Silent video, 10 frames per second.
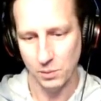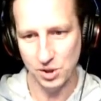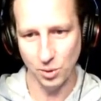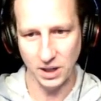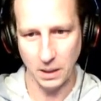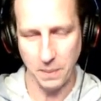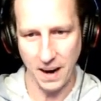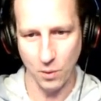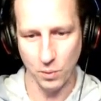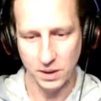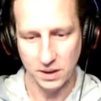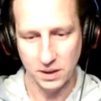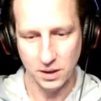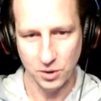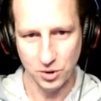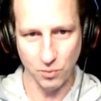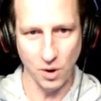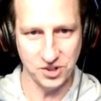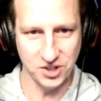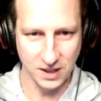We're talking about the
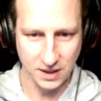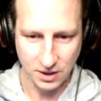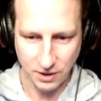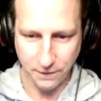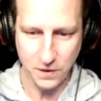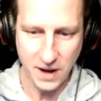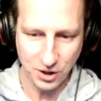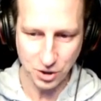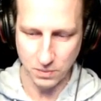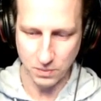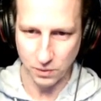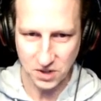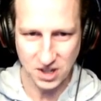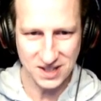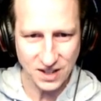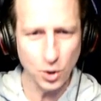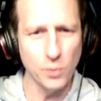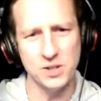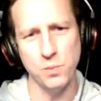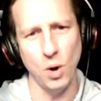roster, the free agent moves, because that's
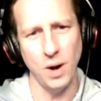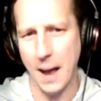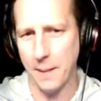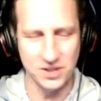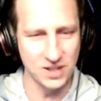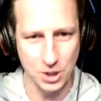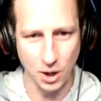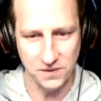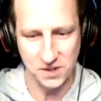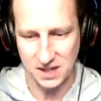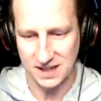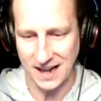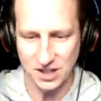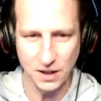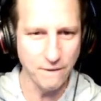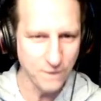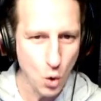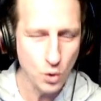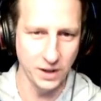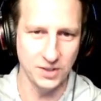always what happens in the offseason. That's the
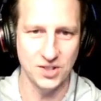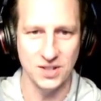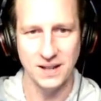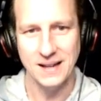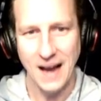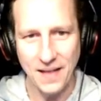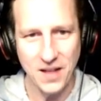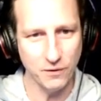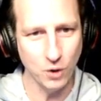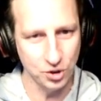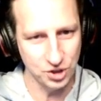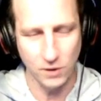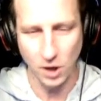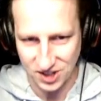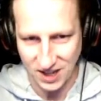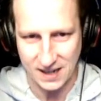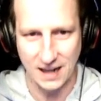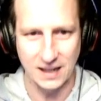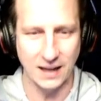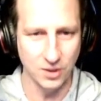focus. And then, of course, you've got
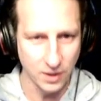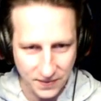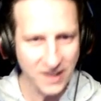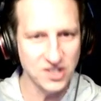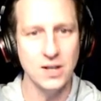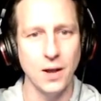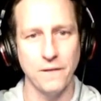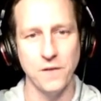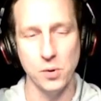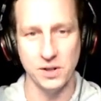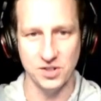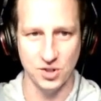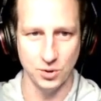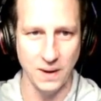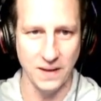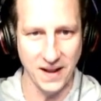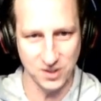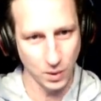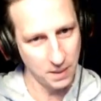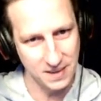Sandy Alcantara, and that's the other focus too. And
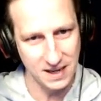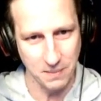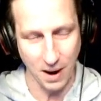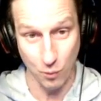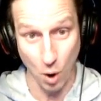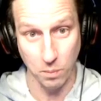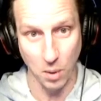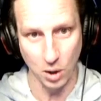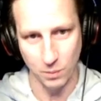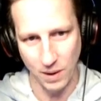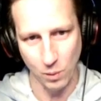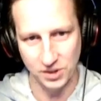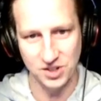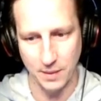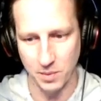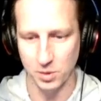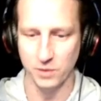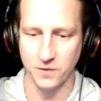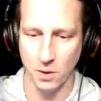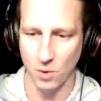that's what I mean about rock bottom. We're one step
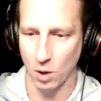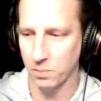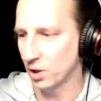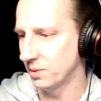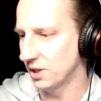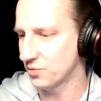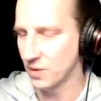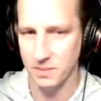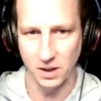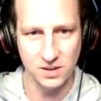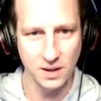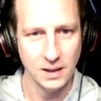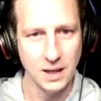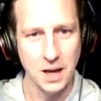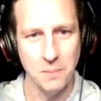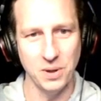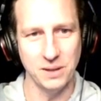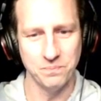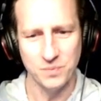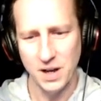removed from rock bottom of this rebuild.
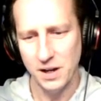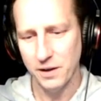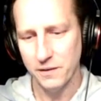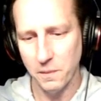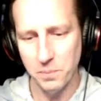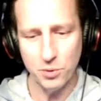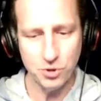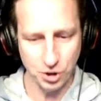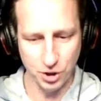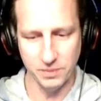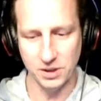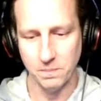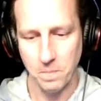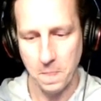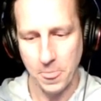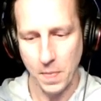But for Bruce Sherman,